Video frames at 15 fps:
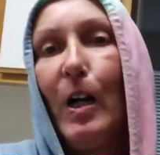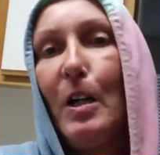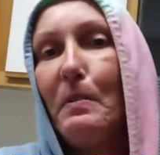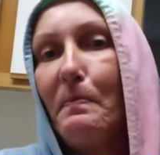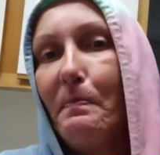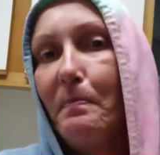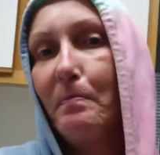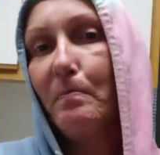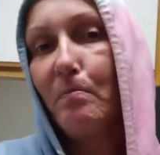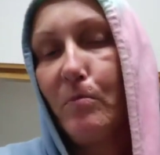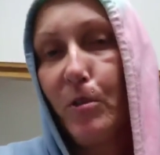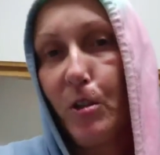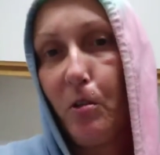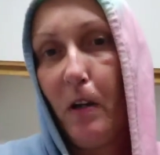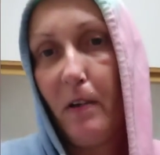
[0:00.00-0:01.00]
um,
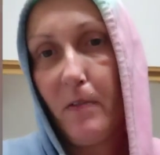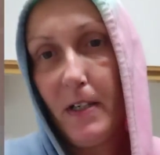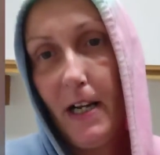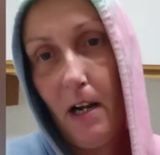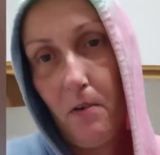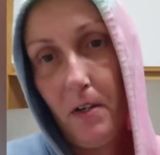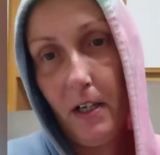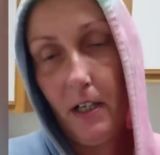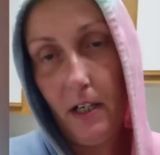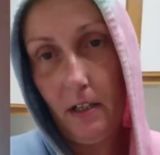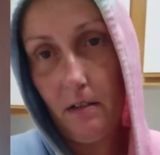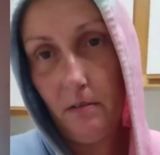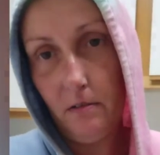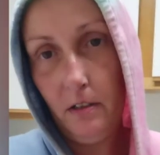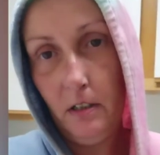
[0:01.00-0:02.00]
so every now and
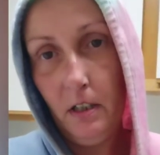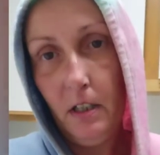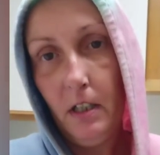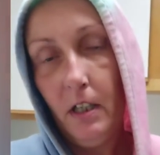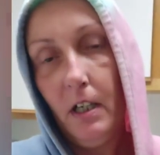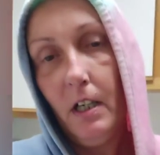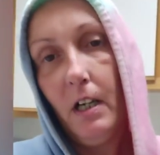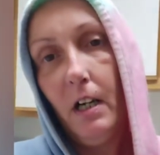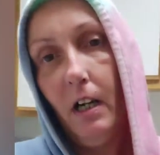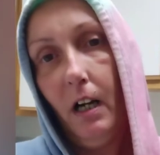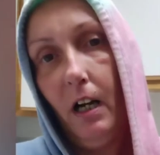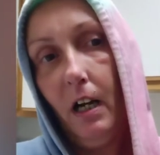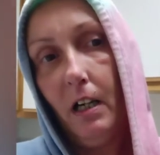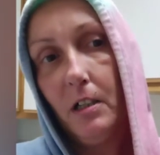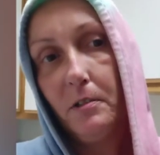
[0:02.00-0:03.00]
again,
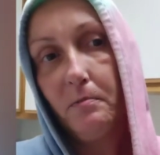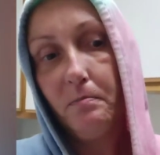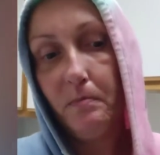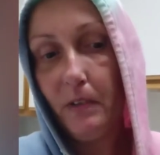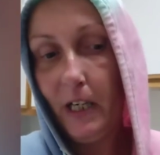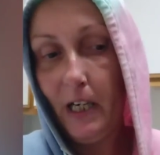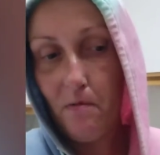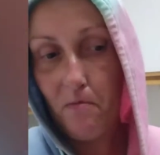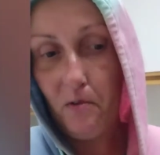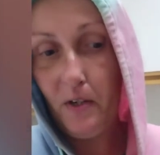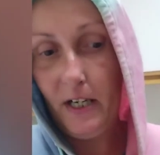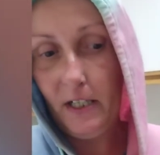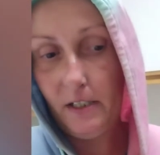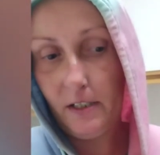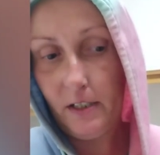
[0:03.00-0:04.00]
um, Camo
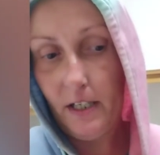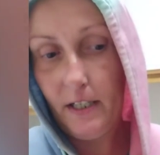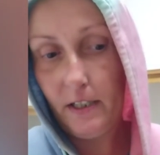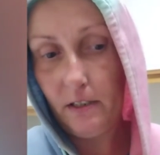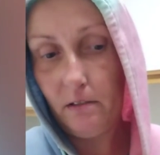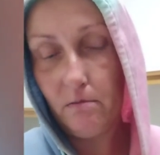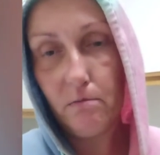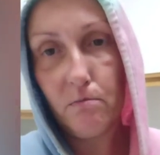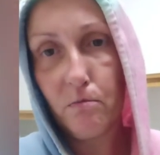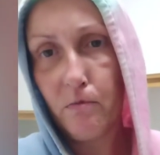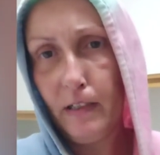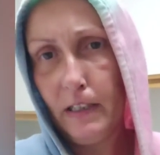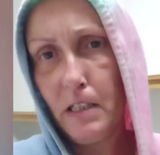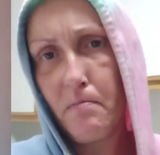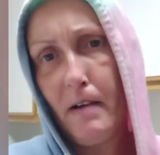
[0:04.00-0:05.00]
has like
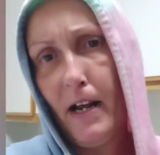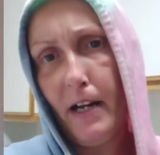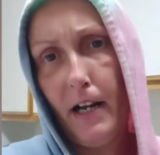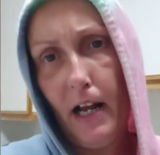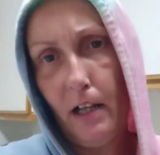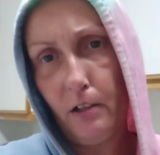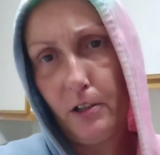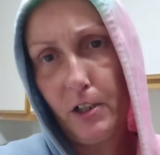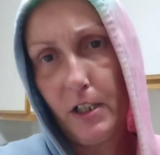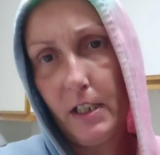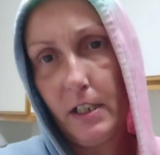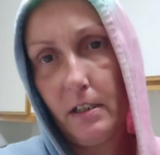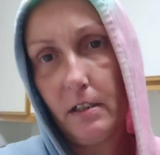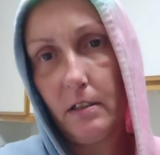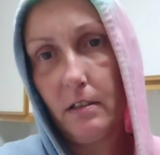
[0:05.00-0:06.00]
really bad
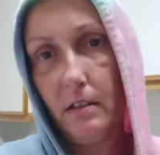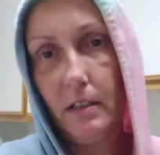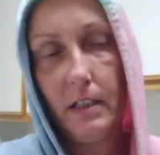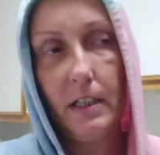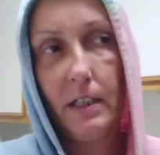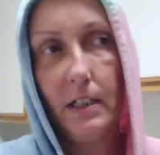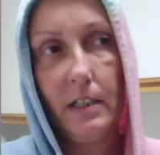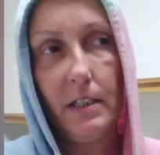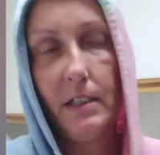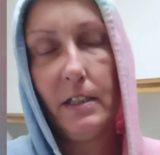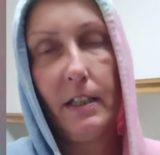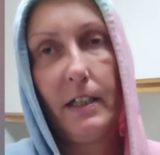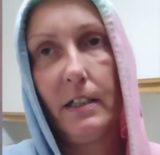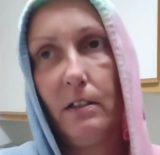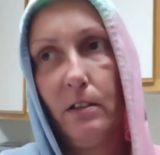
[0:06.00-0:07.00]
allergies. I think he's
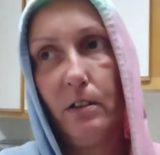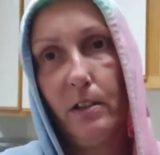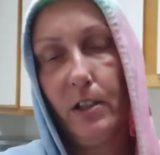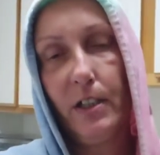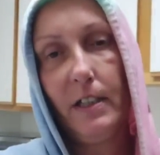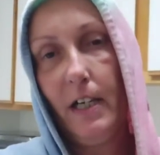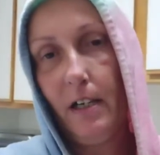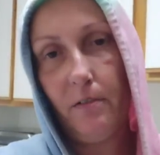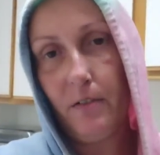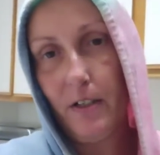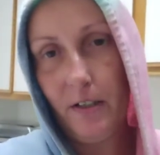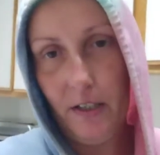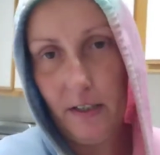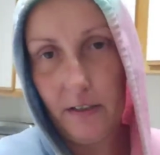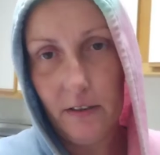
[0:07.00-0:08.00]
like allergic to
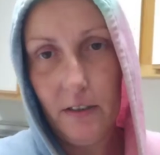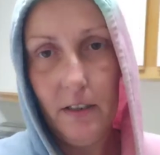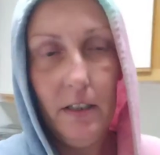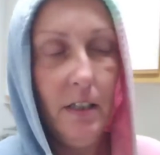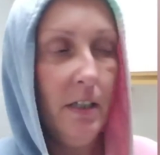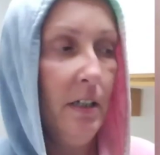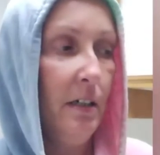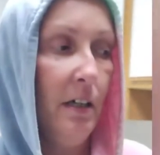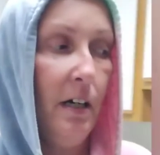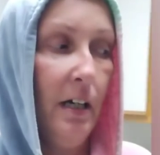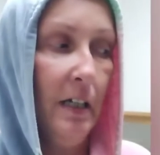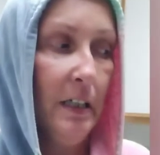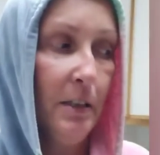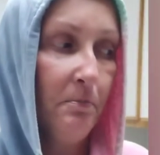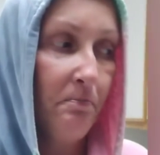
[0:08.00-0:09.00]
everything.
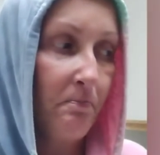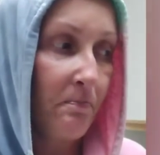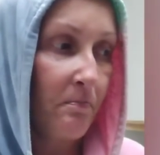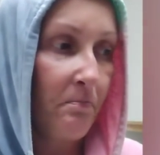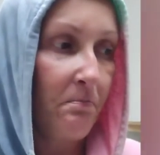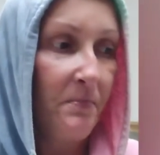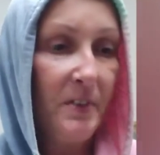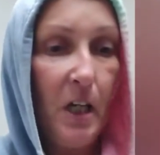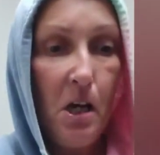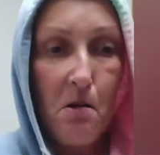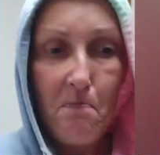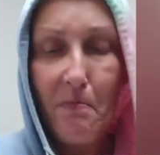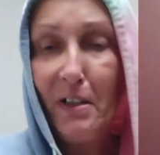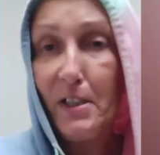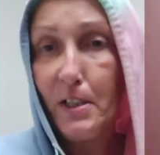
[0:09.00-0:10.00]
Um,
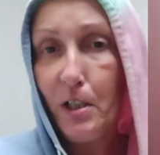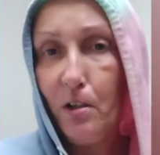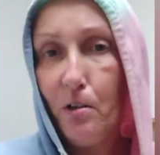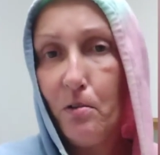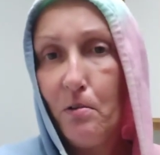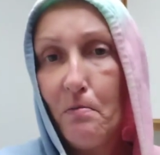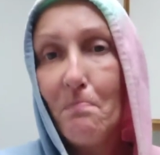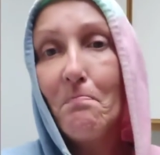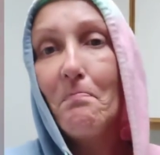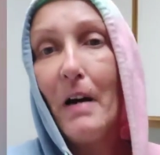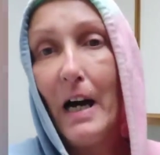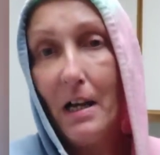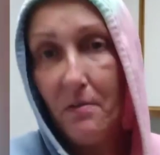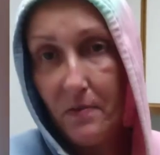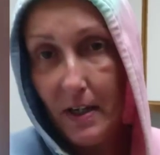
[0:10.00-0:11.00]
but so
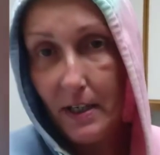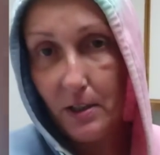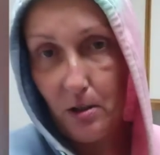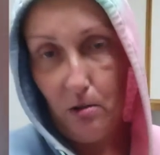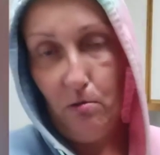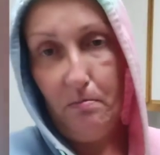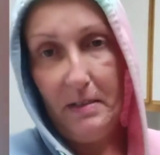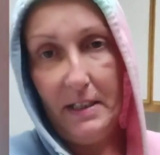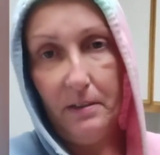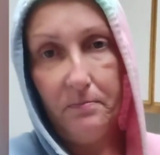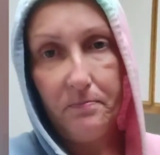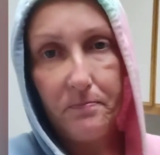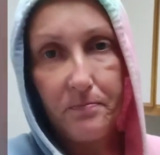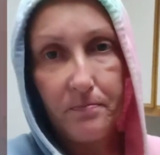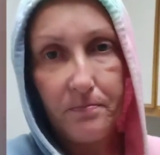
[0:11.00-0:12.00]
my vet told me,